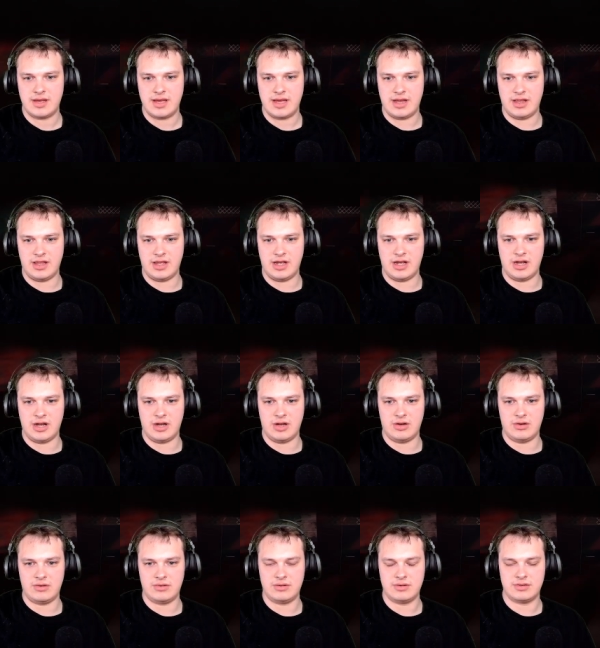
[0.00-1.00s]

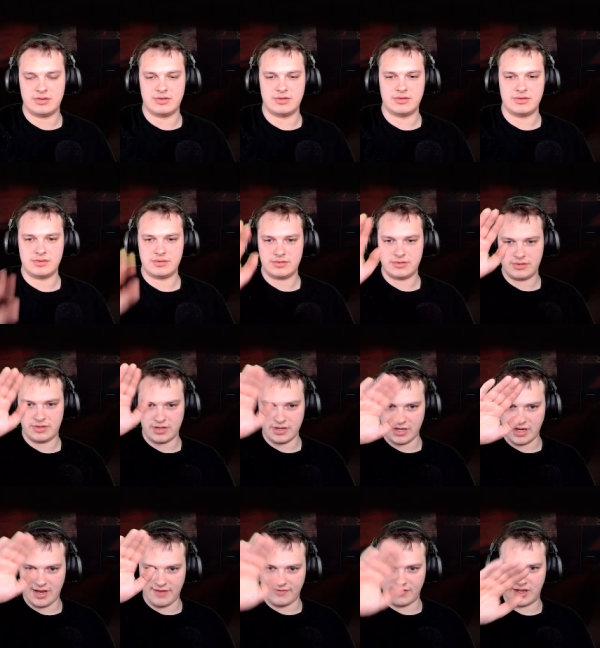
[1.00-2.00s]
Hello.
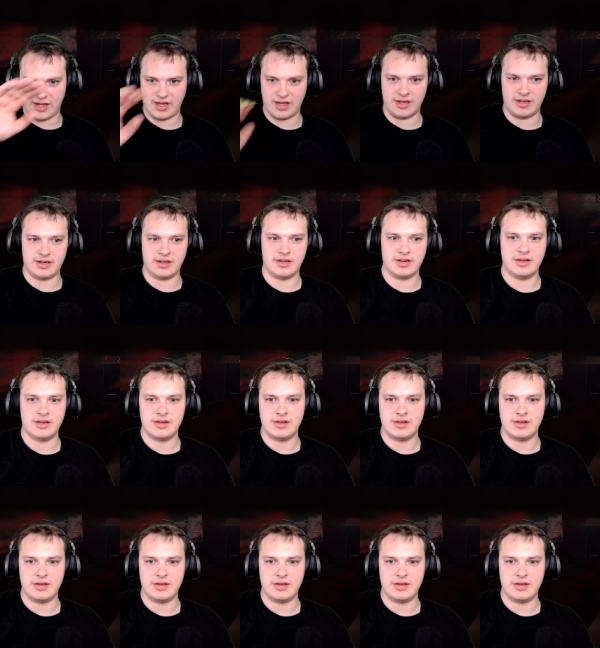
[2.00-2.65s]
Good evening.